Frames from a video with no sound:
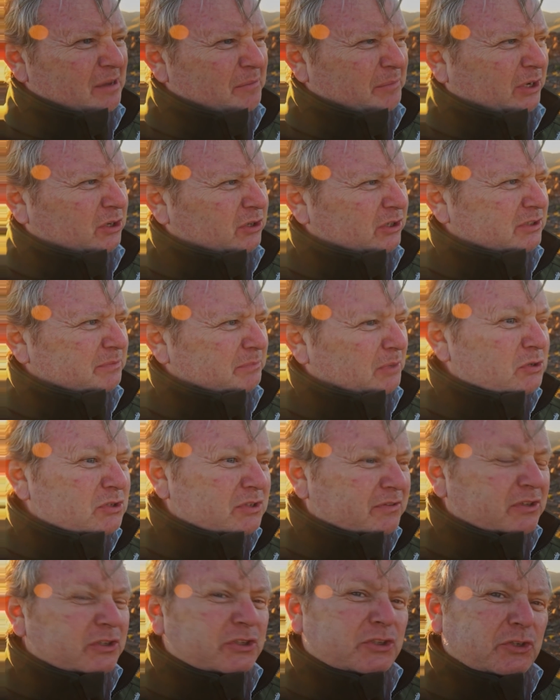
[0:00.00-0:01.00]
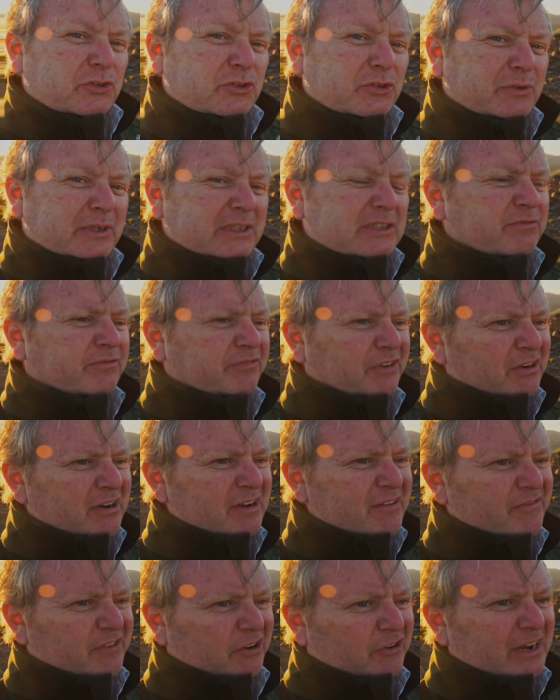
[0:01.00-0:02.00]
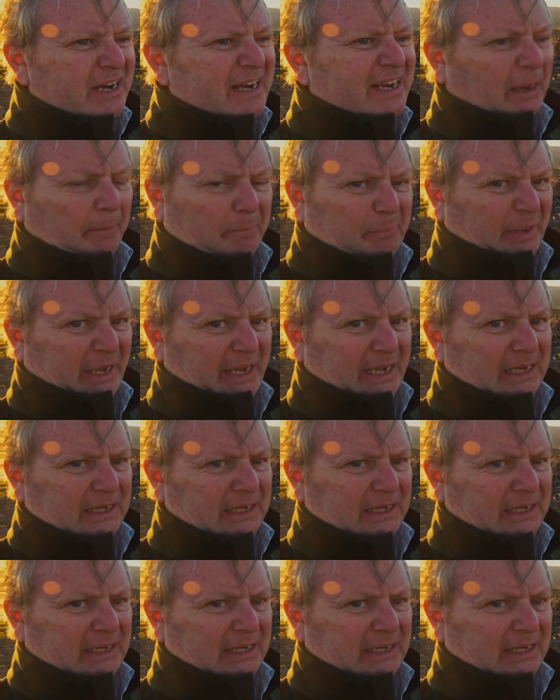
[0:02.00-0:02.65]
because most of Lesotho is very, very lumpy.